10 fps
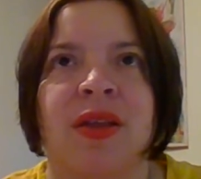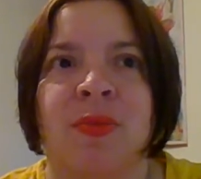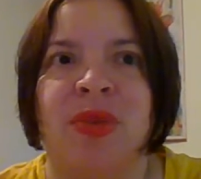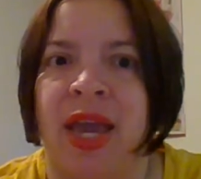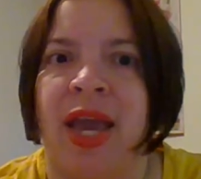
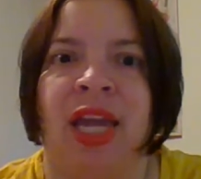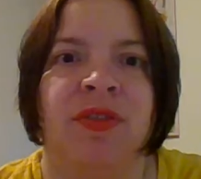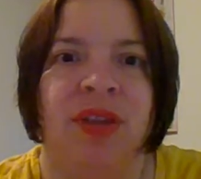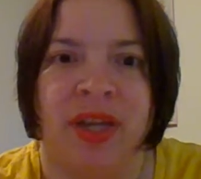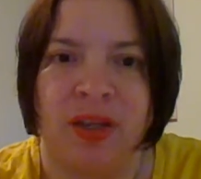
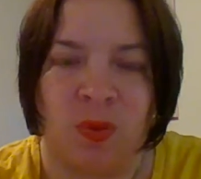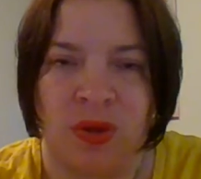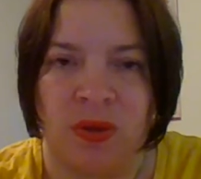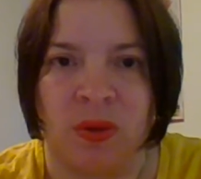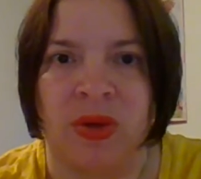behave like a
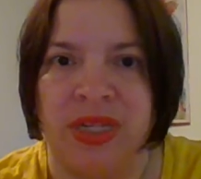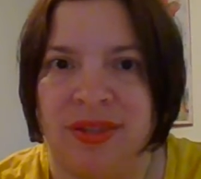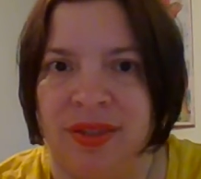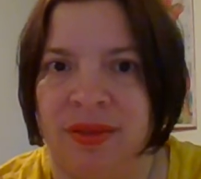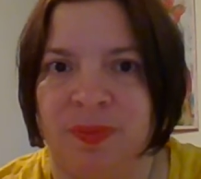real
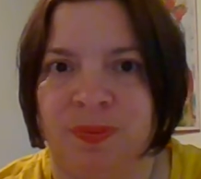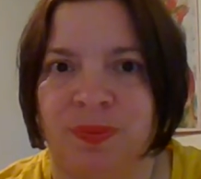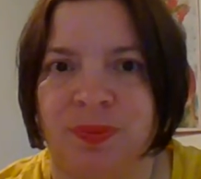Christian.